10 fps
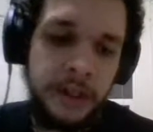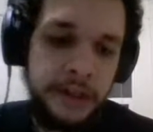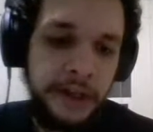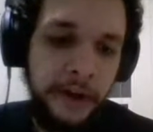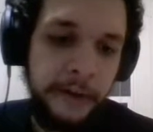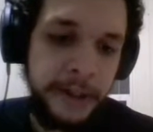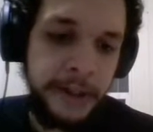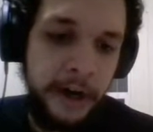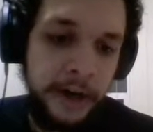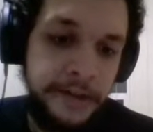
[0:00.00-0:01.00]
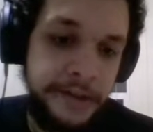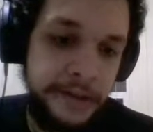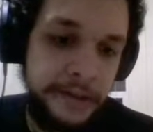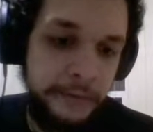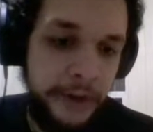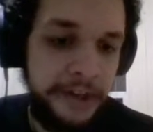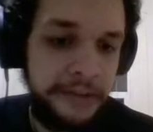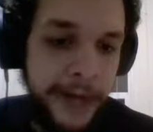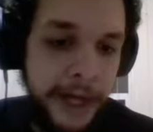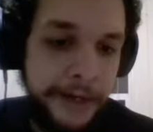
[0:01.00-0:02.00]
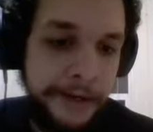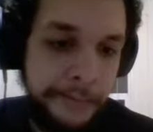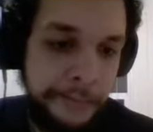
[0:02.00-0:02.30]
Discard a bunch of cards. Really doesn't matter.